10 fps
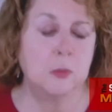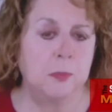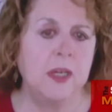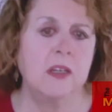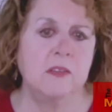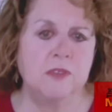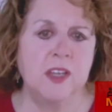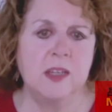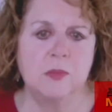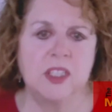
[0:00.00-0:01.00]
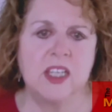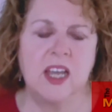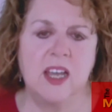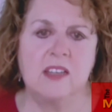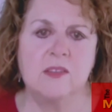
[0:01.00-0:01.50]
the Barrett family
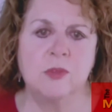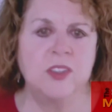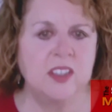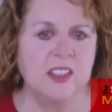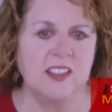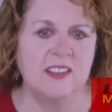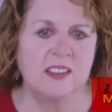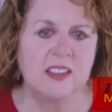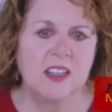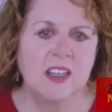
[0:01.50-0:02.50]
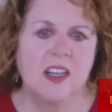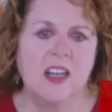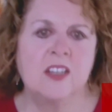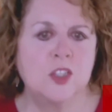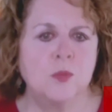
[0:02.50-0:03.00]
had within it
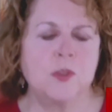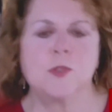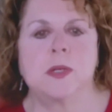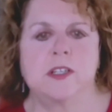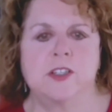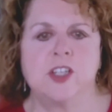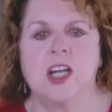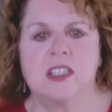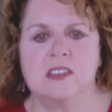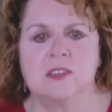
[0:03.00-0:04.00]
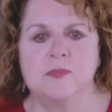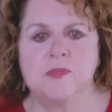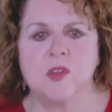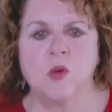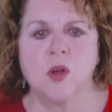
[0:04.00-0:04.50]
a super spreader child
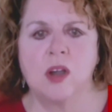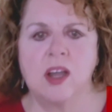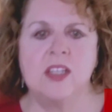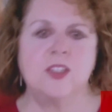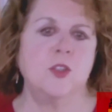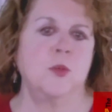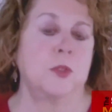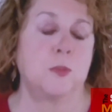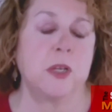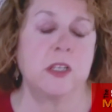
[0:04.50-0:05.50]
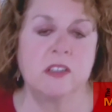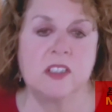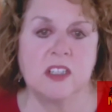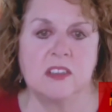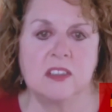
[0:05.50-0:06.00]
mm. or a super spreader
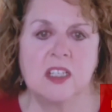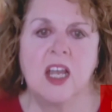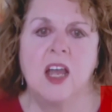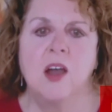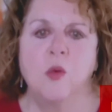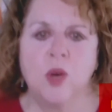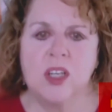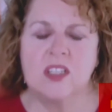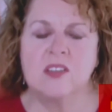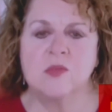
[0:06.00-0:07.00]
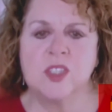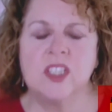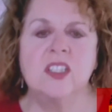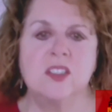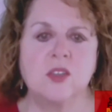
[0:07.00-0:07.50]
adult? What
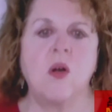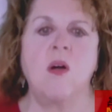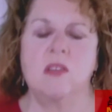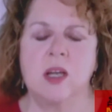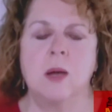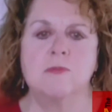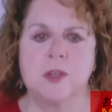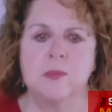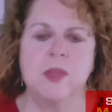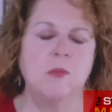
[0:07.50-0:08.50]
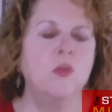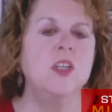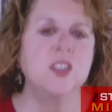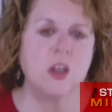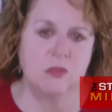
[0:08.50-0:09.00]
did this all come from them? We
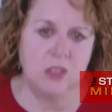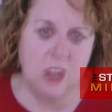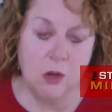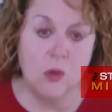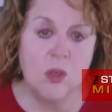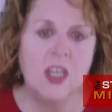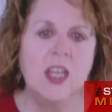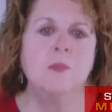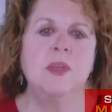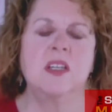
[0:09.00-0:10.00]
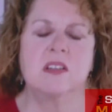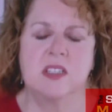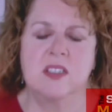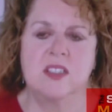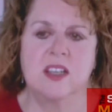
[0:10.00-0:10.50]
don't know right.
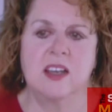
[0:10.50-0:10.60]
because